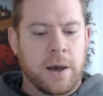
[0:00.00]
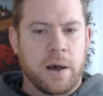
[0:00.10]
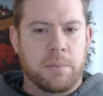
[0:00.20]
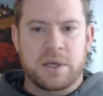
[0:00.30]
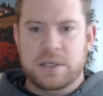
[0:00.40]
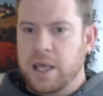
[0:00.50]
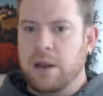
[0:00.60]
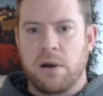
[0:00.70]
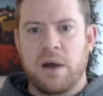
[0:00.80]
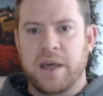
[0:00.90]
because
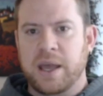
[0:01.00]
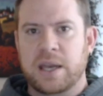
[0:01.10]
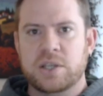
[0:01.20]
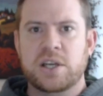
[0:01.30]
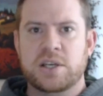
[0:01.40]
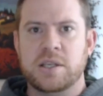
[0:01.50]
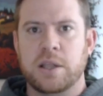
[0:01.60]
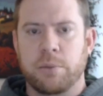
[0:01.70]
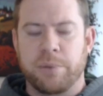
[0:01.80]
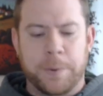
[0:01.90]
later on that kind of changes a
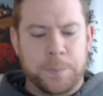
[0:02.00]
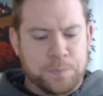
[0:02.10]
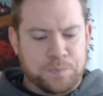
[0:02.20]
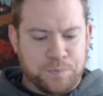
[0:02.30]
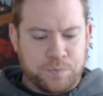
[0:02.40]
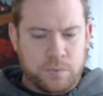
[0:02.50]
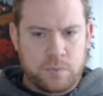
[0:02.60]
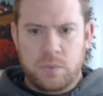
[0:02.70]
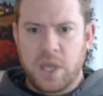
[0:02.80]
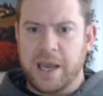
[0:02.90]
little bit.
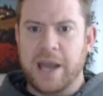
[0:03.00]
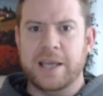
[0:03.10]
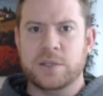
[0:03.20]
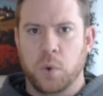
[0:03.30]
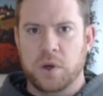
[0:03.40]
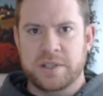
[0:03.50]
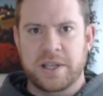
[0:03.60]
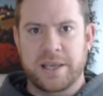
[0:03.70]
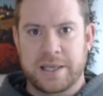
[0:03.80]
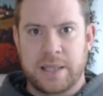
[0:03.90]
It kind of gets worse and then
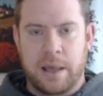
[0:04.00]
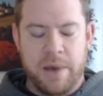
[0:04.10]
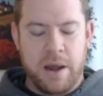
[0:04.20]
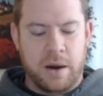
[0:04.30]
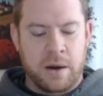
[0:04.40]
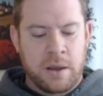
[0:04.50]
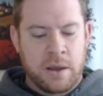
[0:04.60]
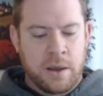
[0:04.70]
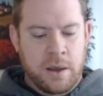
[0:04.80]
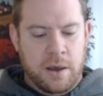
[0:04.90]
it gets a lot better.
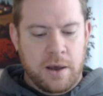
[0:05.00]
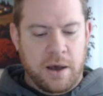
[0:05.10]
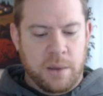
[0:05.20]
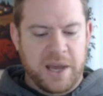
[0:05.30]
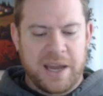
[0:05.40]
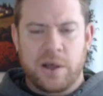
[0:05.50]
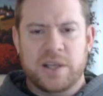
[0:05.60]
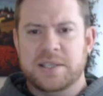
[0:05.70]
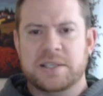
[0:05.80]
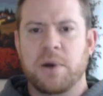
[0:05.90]
I know
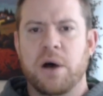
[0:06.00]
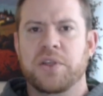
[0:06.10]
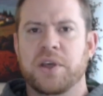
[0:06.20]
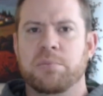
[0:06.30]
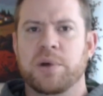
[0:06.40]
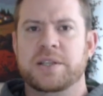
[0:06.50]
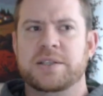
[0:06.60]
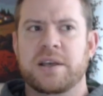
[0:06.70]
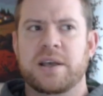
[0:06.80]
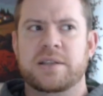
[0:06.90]
it's a small thing, but
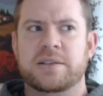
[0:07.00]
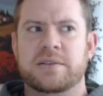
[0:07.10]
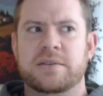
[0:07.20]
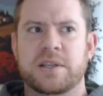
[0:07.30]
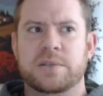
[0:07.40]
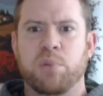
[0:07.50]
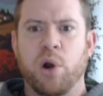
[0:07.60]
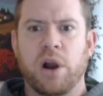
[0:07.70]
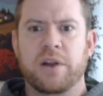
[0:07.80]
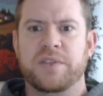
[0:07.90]
it's
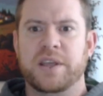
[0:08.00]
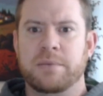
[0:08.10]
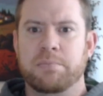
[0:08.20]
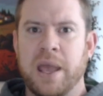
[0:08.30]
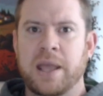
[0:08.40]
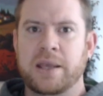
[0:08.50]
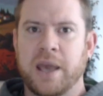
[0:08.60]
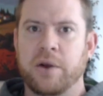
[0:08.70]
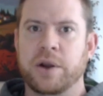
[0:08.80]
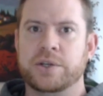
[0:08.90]
part of the main
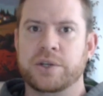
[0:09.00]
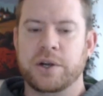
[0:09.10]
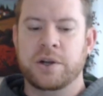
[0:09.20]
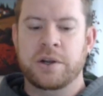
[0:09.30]
character.